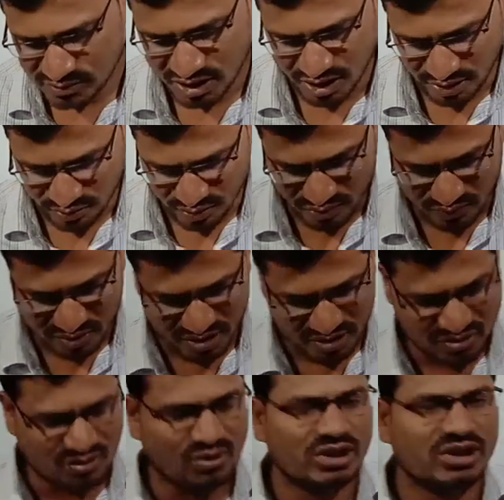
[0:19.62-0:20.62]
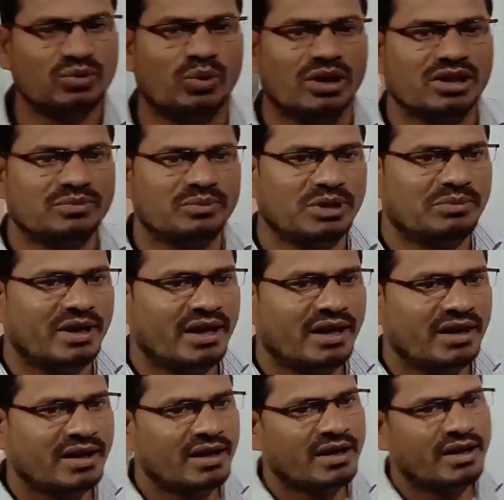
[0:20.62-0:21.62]
Everyone is knowing what is meant by
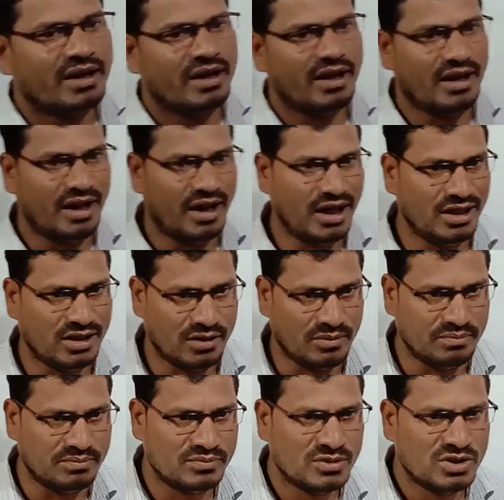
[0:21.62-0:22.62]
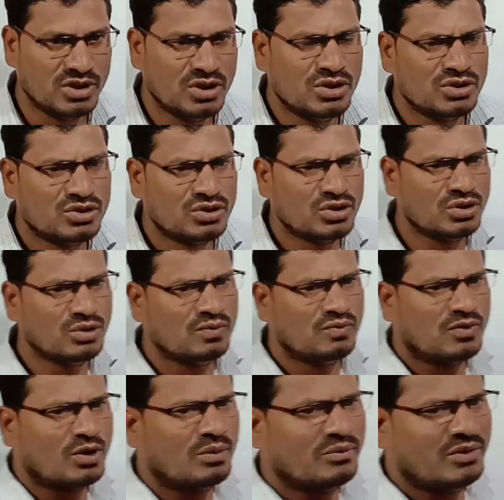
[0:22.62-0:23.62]
atom. So
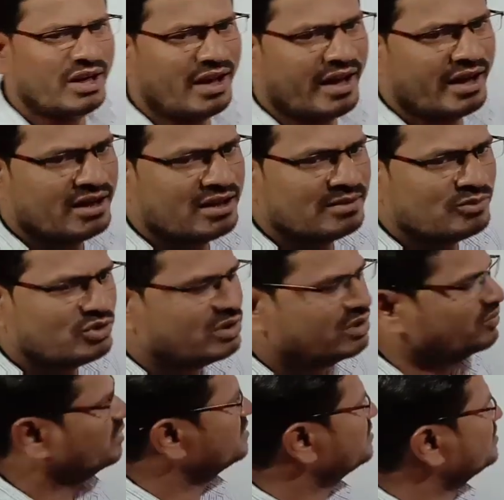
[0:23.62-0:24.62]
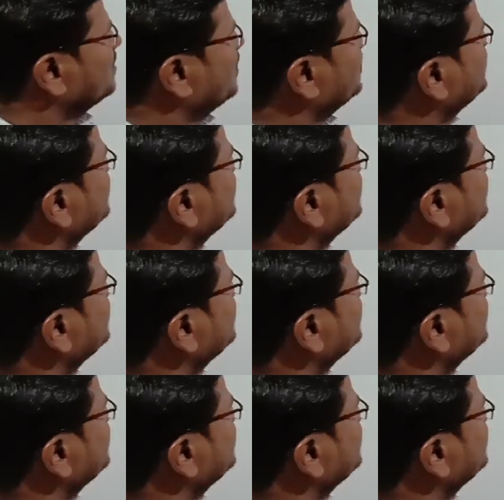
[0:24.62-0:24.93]
from that atom only we'll start.